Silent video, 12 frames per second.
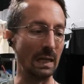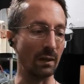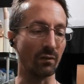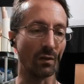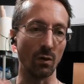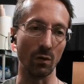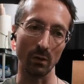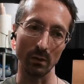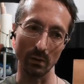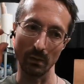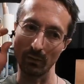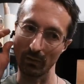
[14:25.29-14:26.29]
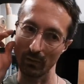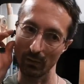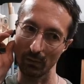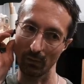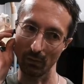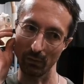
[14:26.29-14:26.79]
so it's
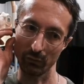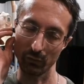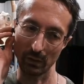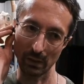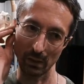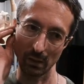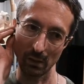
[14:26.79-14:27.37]
a little tricky.